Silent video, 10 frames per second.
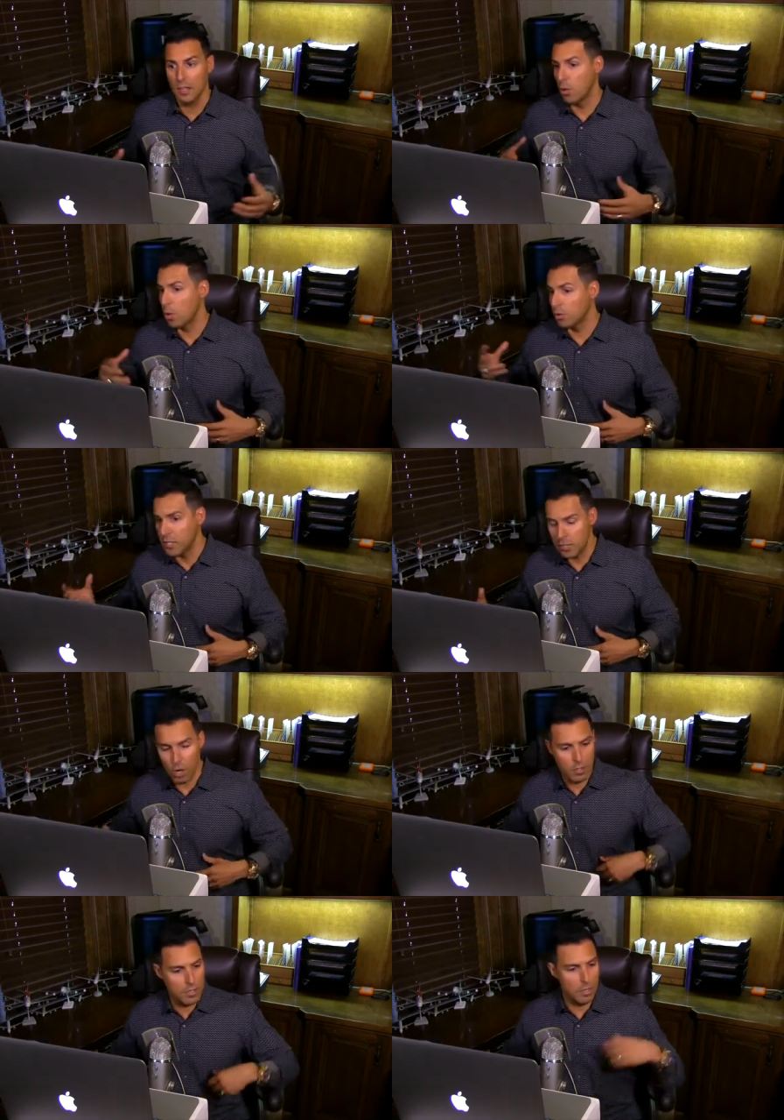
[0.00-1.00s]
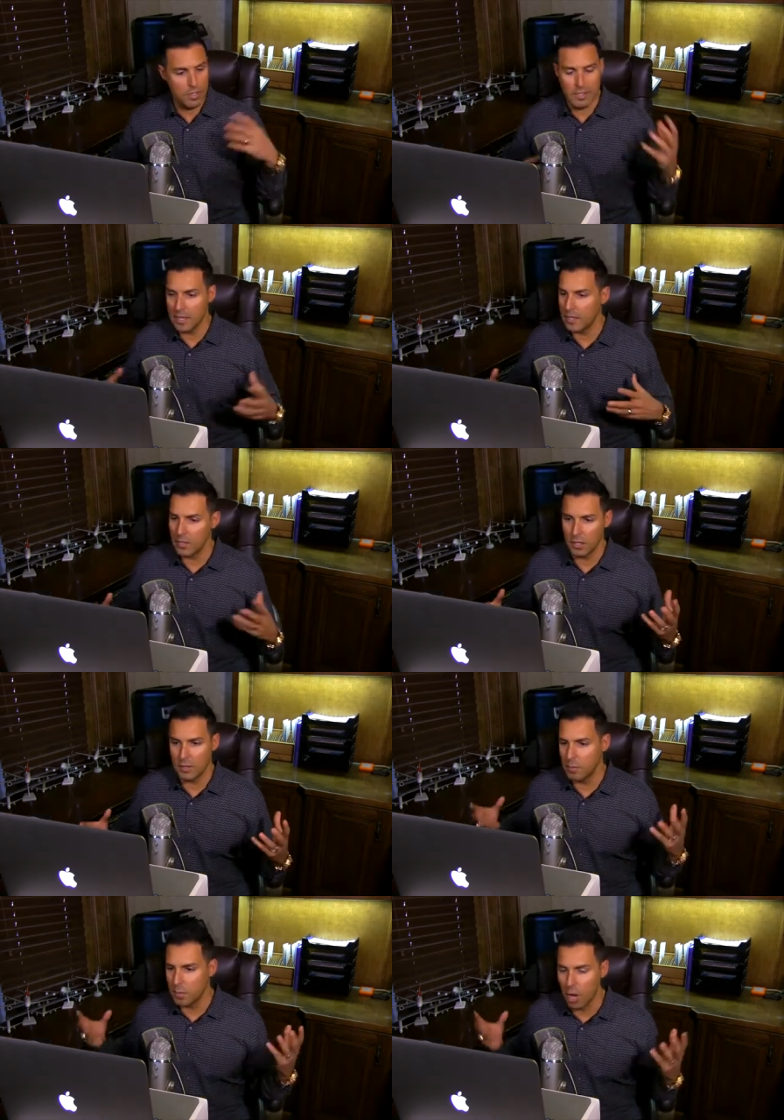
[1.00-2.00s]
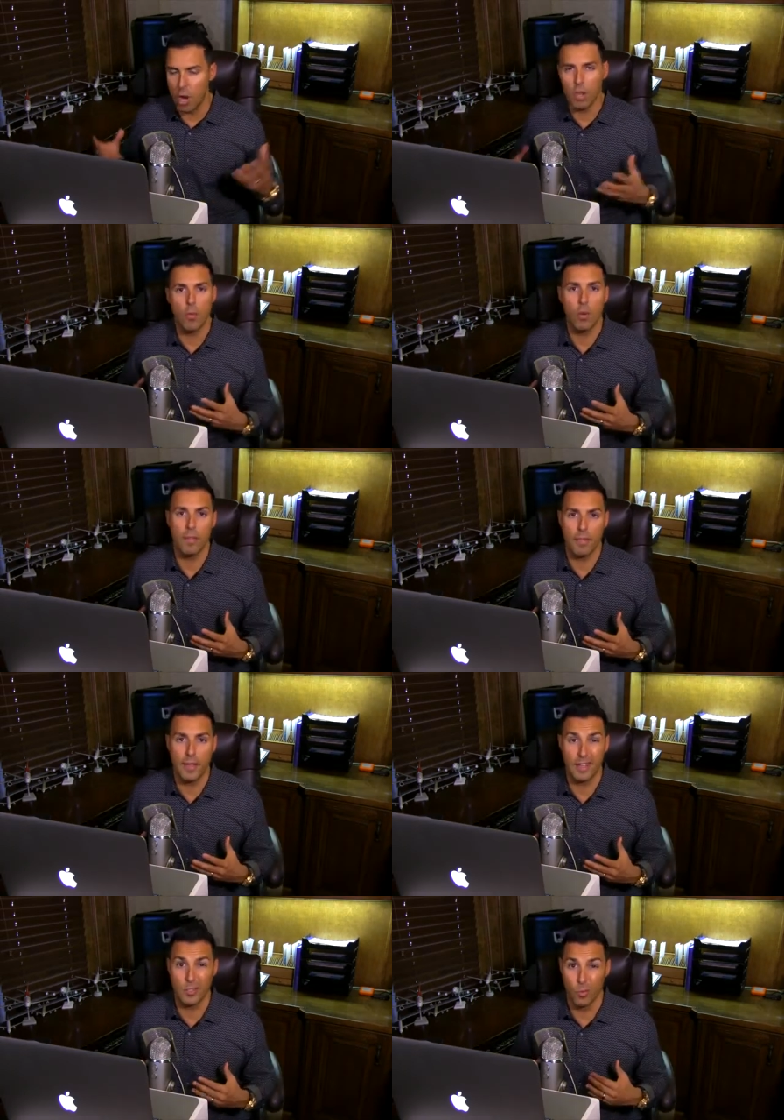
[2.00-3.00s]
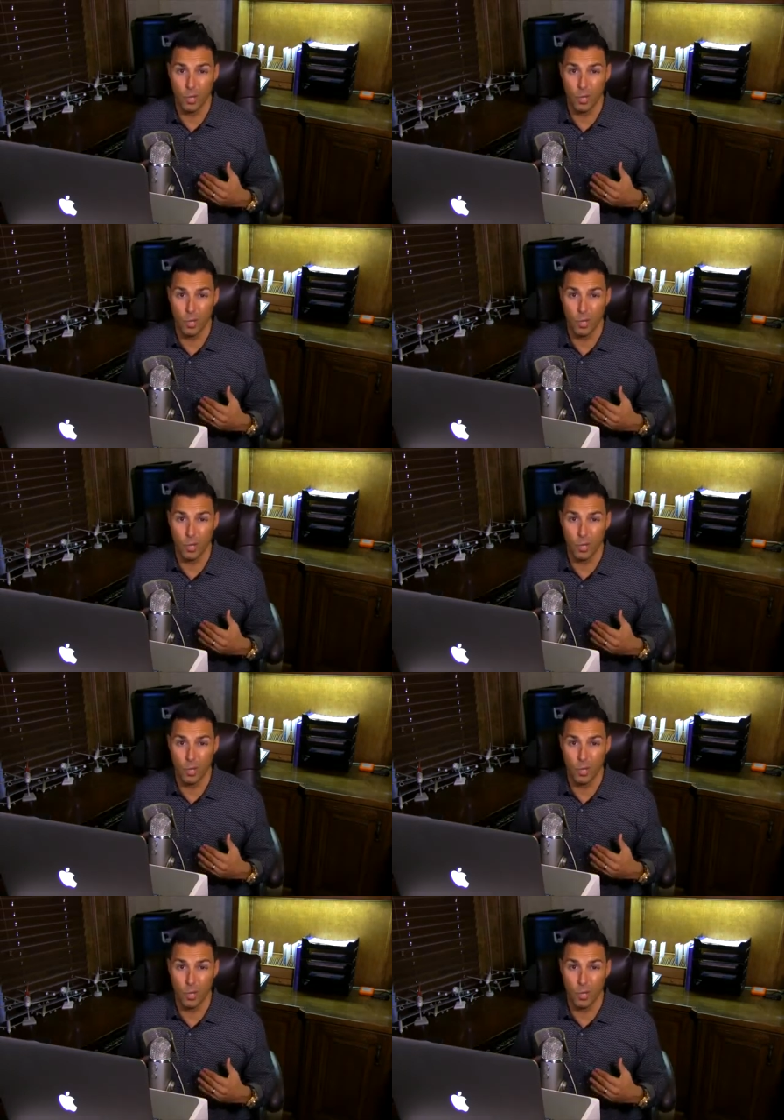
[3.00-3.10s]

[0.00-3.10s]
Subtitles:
loyalty cards and all these things on, put it all on one thing. It's